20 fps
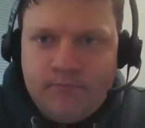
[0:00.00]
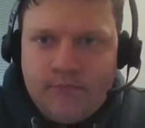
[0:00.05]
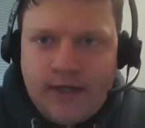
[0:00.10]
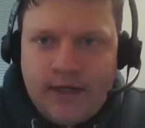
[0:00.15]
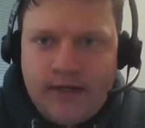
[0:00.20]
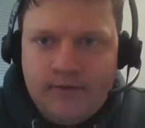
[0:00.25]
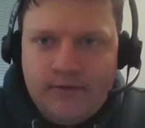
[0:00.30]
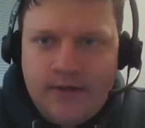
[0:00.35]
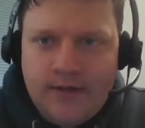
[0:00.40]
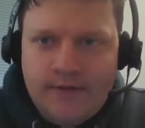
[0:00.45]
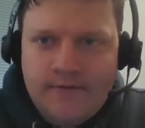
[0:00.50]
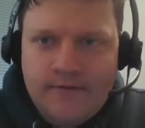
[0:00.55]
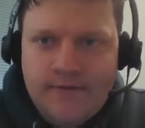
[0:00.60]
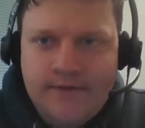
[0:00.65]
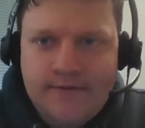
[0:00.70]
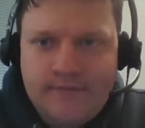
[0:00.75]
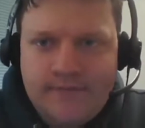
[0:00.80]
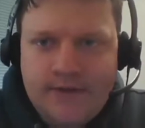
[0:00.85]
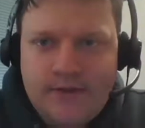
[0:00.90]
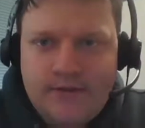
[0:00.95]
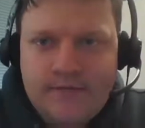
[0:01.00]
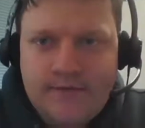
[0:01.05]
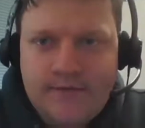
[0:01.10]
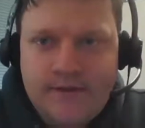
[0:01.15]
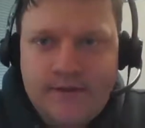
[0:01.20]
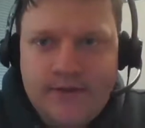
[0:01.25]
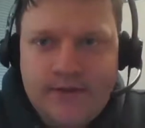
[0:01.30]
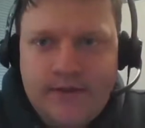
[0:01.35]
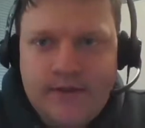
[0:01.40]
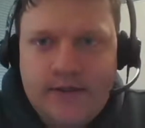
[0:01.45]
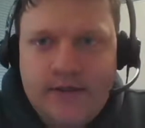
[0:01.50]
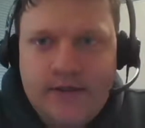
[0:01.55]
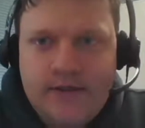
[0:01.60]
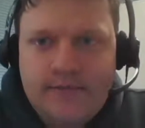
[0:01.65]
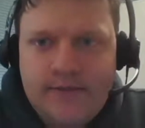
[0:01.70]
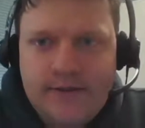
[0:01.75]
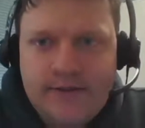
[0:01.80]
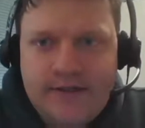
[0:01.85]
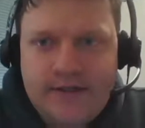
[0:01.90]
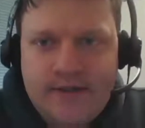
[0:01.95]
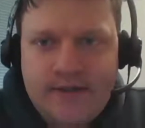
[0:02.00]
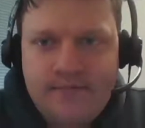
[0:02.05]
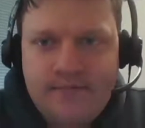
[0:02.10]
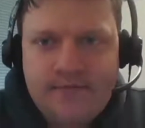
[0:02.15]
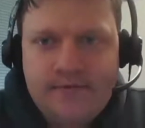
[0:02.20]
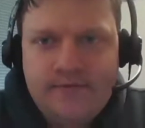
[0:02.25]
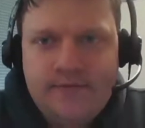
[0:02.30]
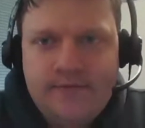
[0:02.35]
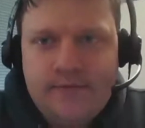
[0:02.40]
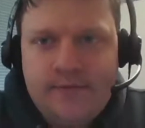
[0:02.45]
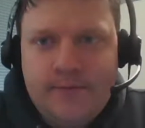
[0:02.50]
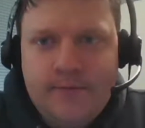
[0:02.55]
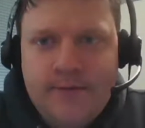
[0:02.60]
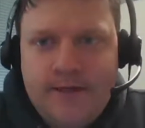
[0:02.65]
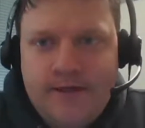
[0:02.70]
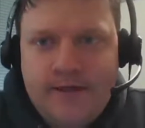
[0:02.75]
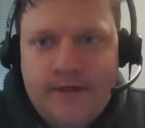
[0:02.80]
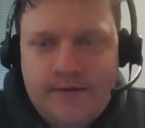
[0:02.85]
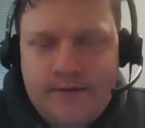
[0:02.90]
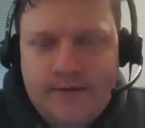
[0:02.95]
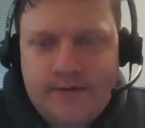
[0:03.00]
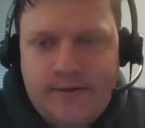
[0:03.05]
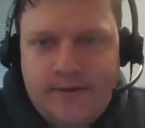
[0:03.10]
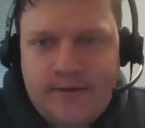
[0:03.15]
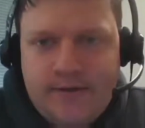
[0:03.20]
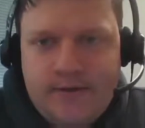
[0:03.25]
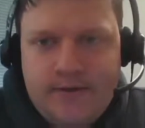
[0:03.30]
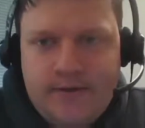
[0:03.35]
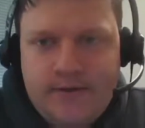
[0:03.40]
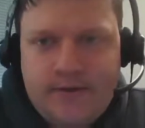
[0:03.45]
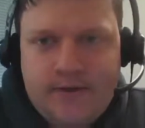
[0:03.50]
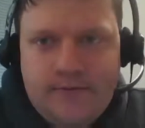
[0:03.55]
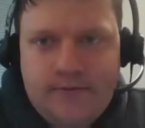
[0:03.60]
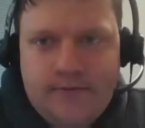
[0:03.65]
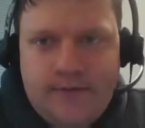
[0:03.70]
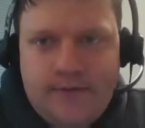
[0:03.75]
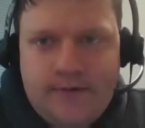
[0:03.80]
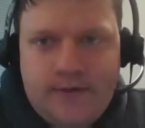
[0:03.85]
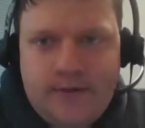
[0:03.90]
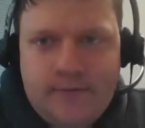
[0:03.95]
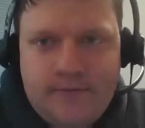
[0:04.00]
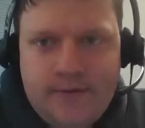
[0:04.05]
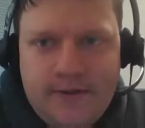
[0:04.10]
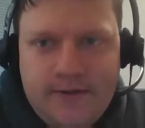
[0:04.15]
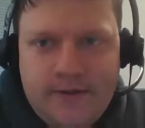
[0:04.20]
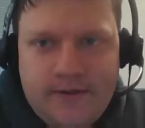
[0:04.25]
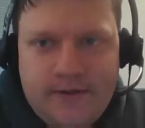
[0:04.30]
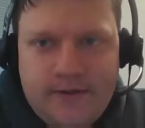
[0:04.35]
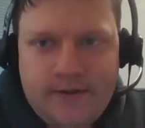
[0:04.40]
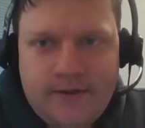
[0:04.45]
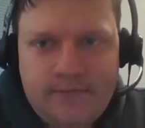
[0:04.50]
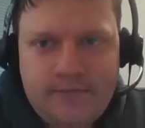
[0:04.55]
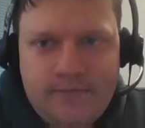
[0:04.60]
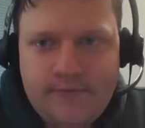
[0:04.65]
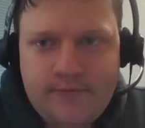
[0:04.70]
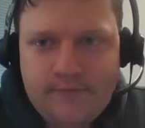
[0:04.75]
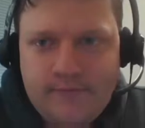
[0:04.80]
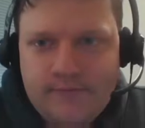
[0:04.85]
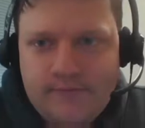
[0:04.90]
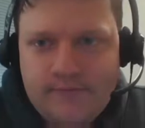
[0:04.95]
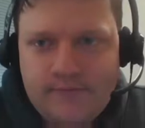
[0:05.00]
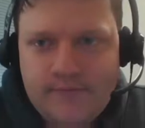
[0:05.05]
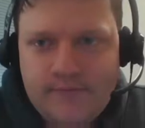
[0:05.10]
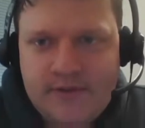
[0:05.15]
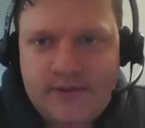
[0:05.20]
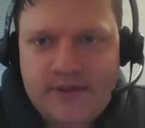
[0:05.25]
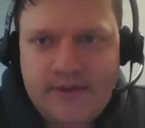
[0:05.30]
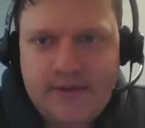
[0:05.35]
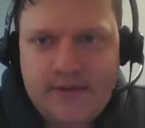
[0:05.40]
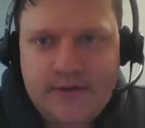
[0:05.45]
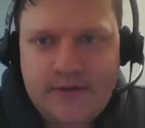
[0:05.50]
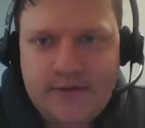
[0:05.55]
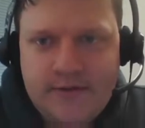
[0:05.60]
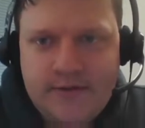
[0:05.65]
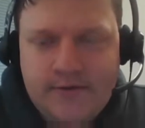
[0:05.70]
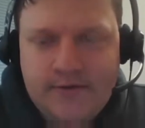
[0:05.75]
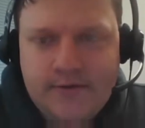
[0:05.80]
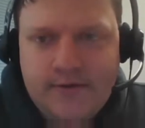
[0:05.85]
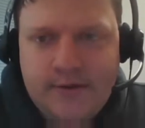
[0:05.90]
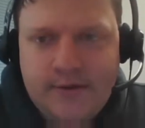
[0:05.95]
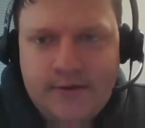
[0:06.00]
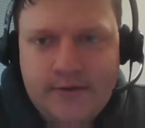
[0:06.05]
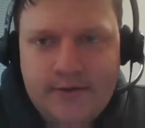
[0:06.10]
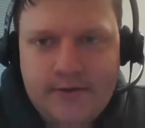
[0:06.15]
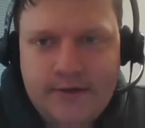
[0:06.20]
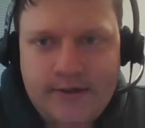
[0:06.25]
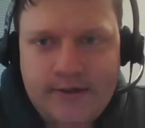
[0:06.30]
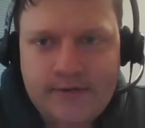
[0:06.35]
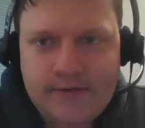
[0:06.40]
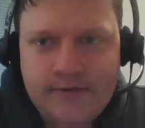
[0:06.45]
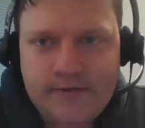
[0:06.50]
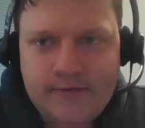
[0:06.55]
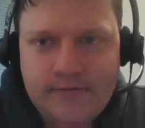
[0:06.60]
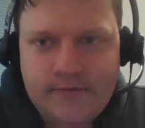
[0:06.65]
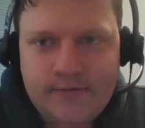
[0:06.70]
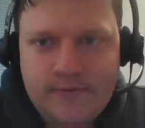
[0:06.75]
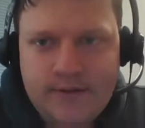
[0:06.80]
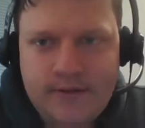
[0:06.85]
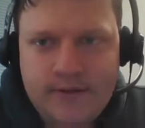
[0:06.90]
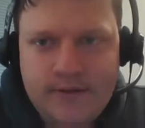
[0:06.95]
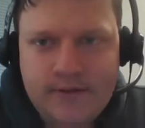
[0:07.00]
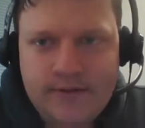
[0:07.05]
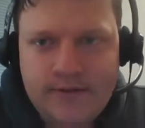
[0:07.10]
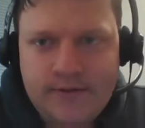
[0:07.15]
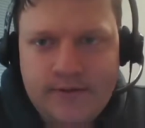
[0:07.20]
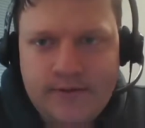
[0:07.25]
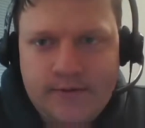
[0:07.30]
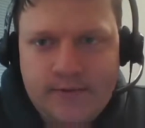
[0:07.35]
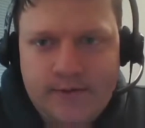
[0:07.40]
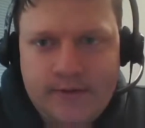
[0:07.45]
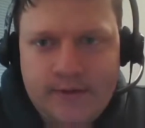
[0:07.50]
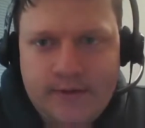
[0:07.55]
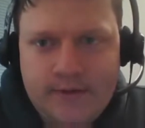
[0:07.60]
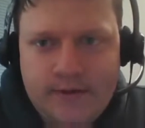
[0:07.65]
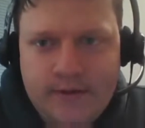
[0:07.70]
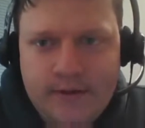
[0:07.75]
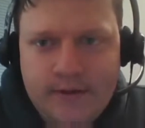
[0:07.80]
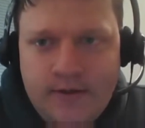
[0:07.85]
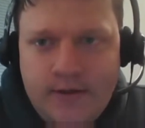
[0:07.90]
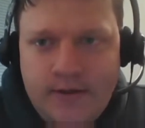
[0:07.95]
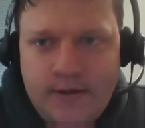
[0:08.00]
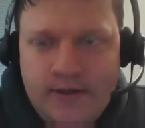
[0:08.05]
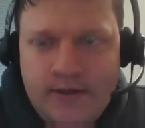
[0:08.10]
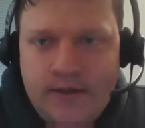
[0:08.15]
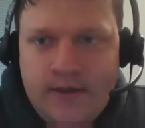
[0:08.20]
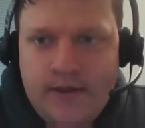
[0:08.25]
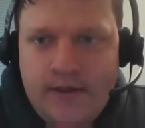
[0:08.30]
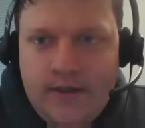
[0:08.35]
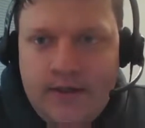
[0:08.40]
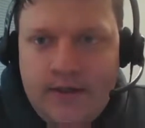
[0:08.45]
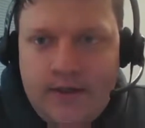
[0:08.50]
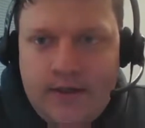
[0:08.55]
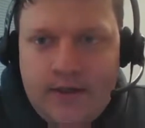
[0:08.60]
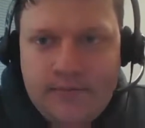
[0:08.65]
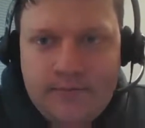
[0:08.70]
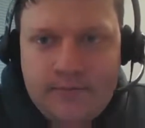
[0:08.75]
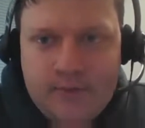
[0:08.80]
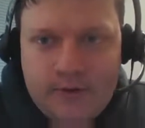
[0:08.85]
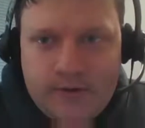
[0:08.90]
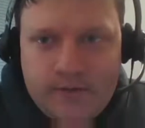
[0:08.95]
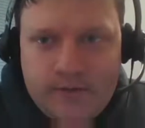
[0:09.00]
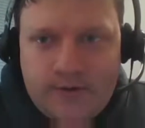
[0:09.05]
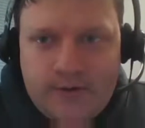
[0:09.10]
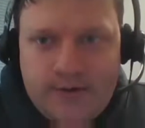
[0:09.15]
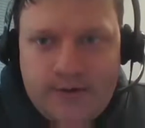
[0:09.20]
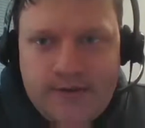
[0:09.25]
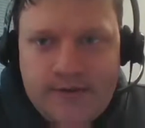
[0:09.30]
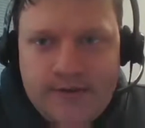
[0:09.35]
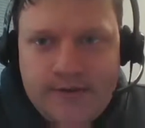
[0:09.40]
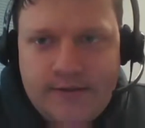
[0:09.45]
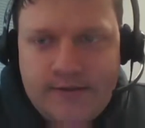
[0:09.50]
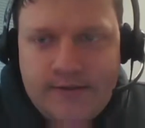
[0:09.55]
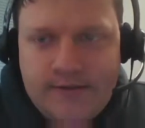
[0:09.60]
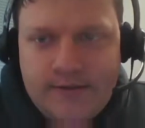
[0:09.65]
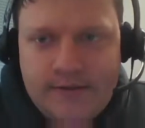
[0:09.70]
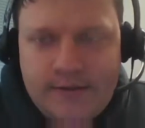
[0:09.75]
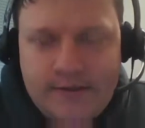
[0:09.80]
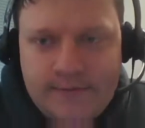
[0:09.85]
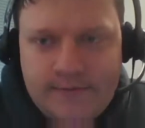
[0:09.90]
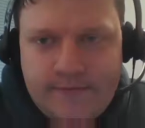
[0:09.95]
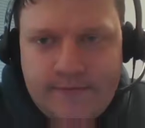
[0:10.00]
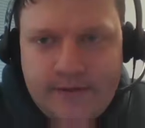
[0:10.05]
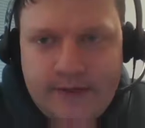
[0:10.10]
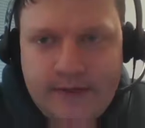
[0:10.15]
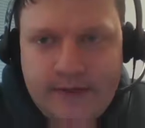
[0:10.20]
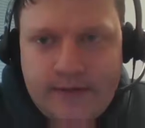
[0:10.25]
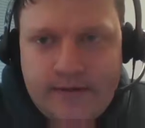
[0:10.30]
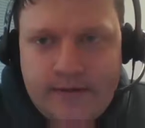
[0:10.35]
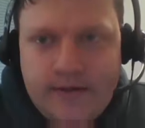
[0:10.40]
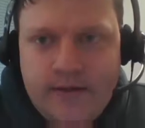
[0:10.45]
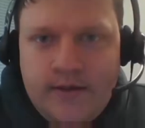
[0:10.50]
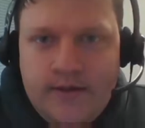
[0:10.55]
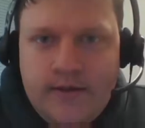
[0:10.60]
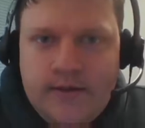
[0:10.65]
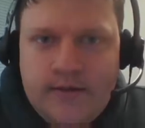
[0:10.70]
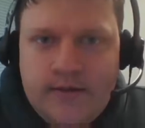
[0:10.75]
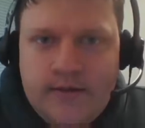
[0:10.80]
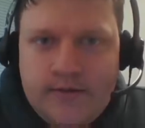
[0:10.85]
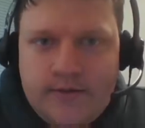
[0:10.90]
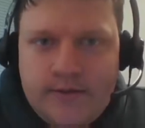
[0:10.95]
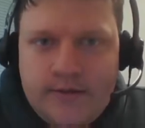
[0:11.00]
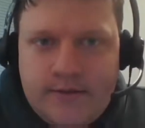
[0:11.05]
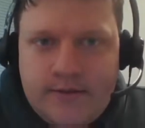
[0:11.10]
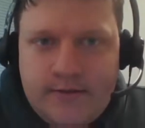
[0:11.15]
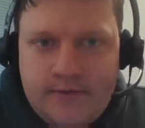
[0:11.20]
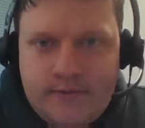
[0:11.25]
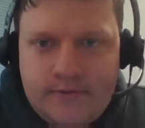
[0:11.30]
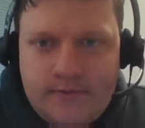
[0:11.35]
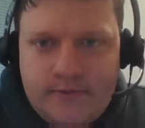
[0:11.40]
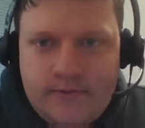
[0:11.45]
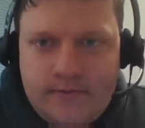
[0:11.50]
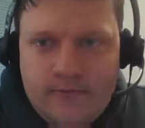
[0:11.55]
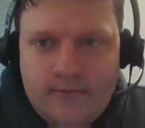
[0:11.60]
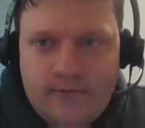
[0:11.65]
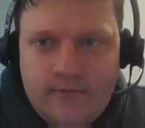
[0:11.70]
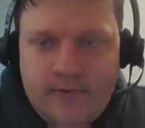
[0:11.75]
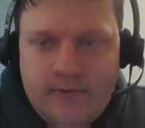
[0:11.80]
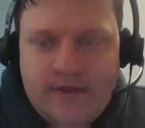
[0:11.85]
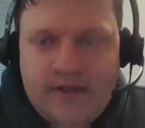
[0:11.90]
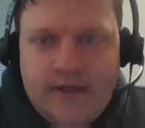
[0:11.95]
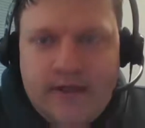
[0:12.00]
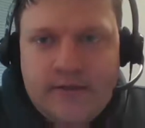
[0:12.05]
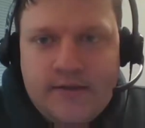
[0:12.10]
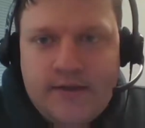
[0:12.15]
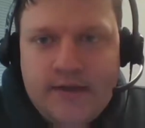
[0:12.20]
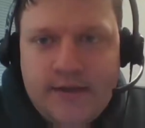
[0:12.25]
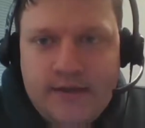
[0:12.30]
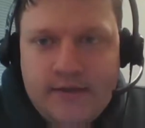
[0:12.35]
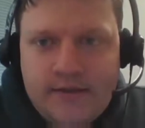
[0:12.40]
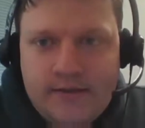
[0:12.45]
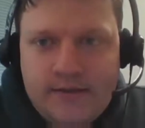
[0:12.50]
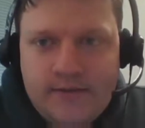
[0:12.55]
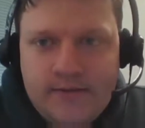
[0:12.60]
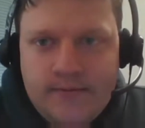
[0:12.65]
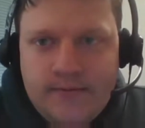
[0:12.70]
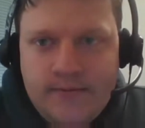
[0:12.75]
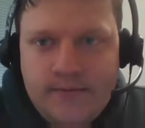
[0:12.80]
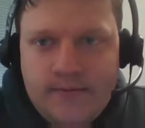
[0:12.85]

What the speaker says: I was involved in every step of implementing Agiliron with our company, from signing the initial contract to dealing with the onboarding process, all the steps for that. So what that entailed